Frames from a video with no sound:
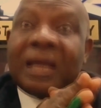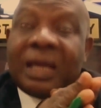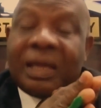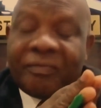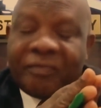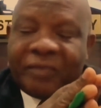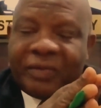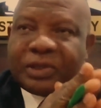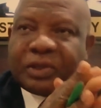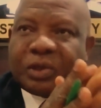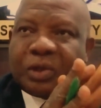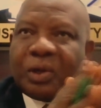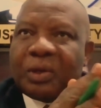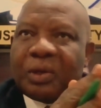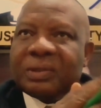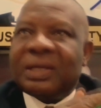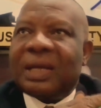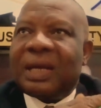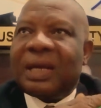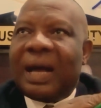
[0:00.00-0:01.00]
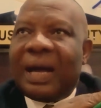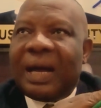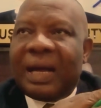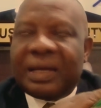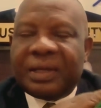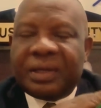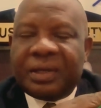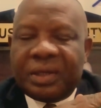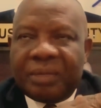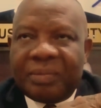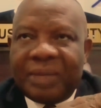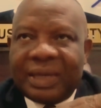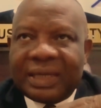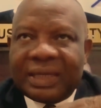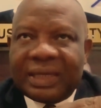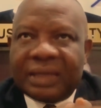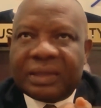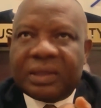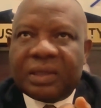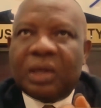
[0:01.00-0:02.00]
investors in the
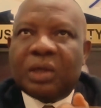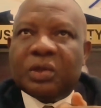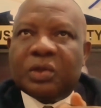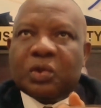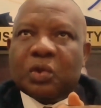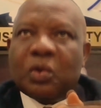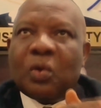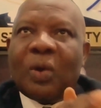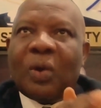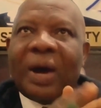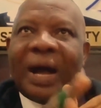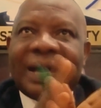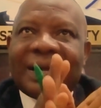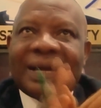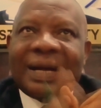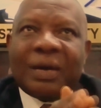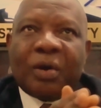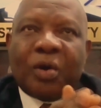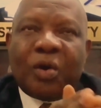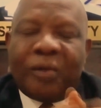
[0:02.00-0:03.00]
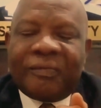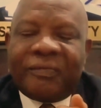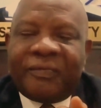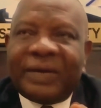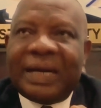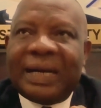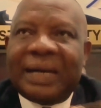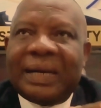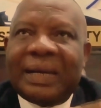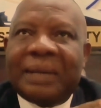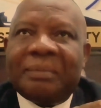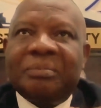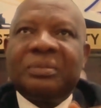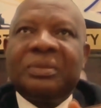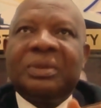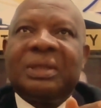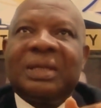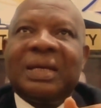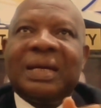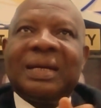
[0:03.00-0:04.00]
market. So I can confirm
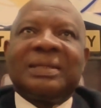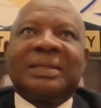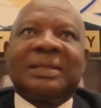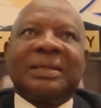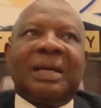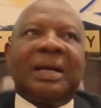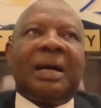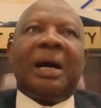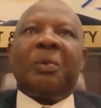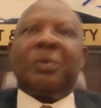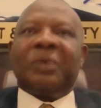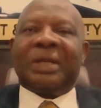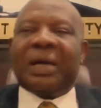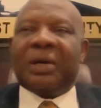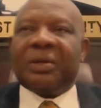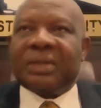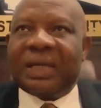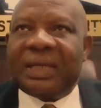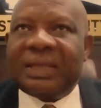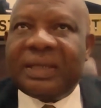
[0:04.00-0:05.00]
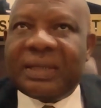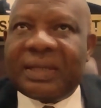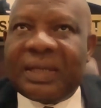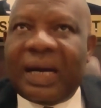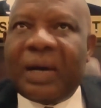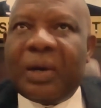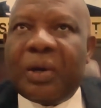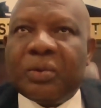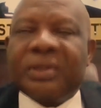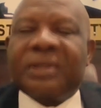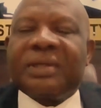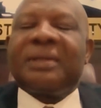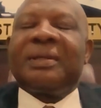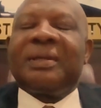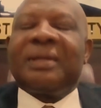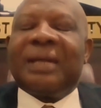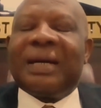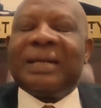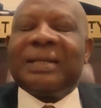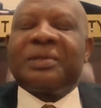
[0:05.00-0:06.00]
that without any doubt
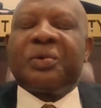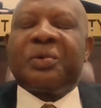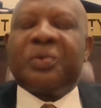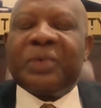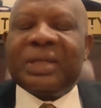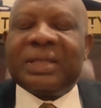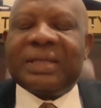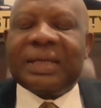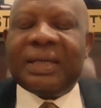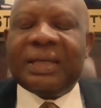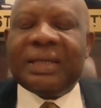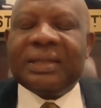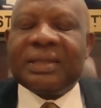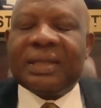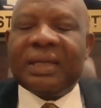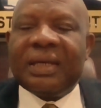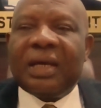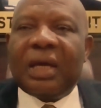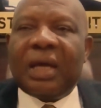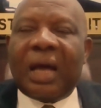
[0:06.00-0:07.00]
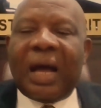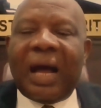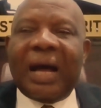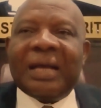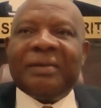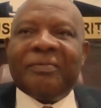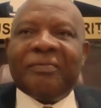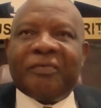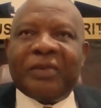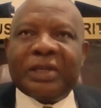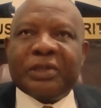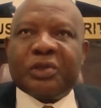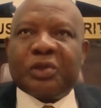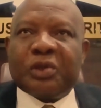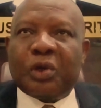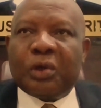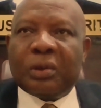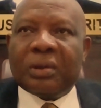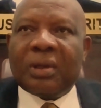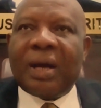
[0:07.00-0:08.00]
that retail
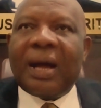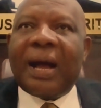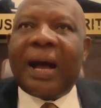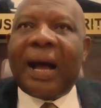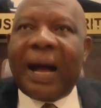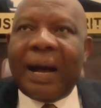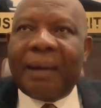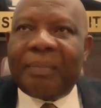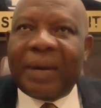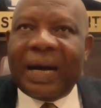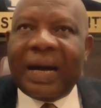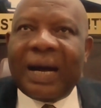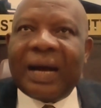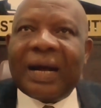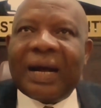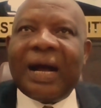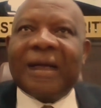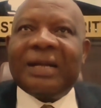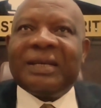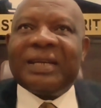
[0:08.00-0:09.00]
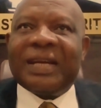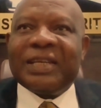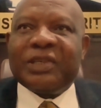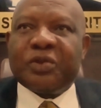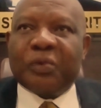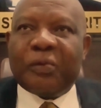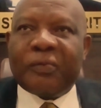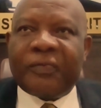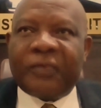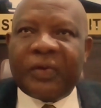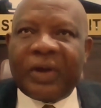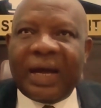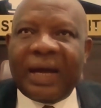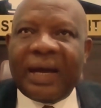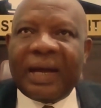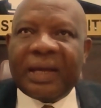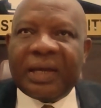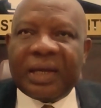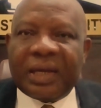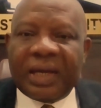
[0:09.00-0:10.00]
investors are back, and there's no
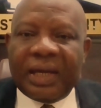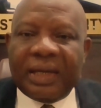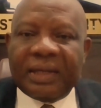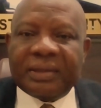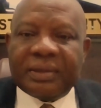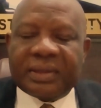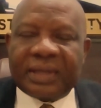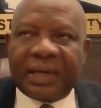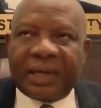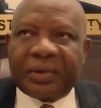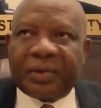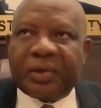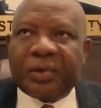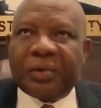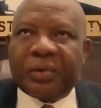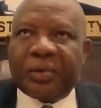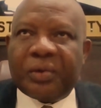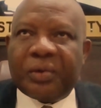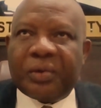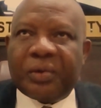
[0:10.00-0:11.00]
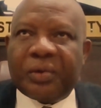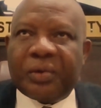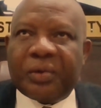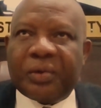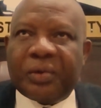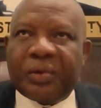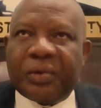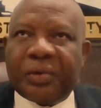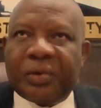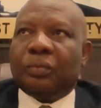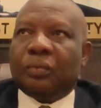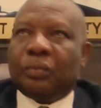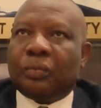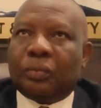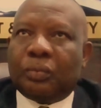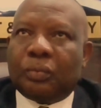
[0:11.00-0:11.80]
fear again. Thank you.